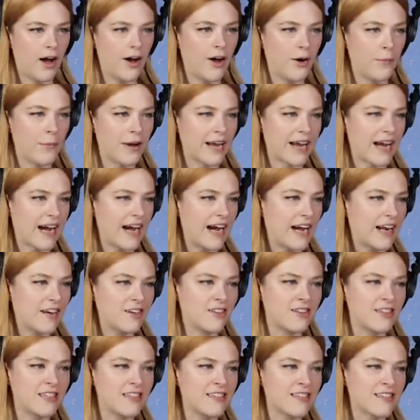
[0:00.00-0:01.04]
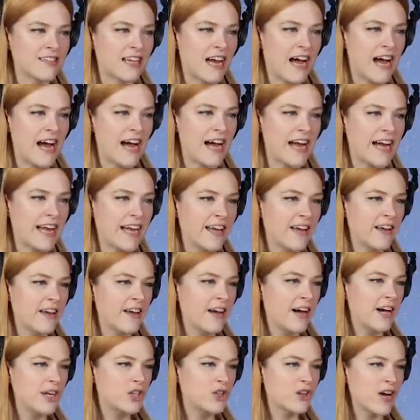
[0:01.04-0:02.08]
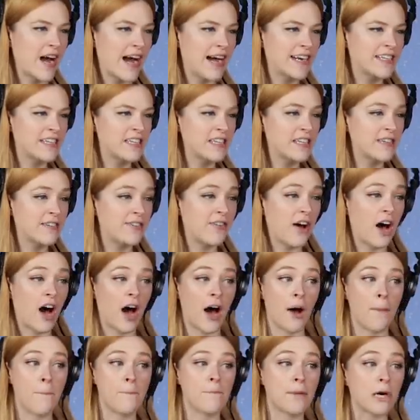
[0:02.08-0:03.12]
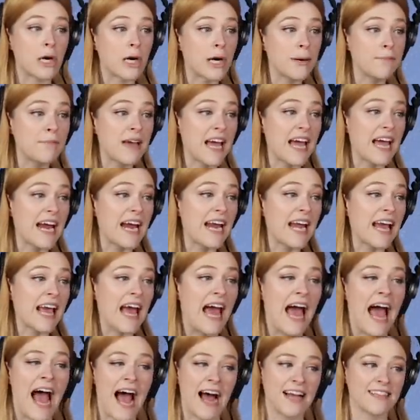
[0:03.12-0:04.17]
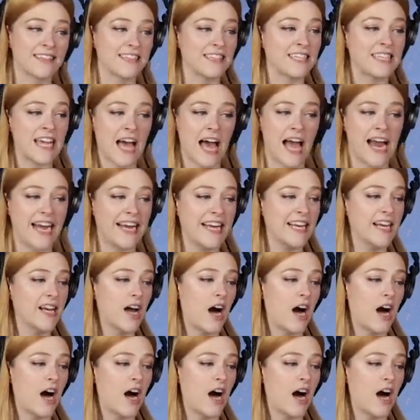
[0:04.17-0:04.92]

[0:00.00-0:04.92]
oh my gosh, this guy, attractive, a mermaid has a tiny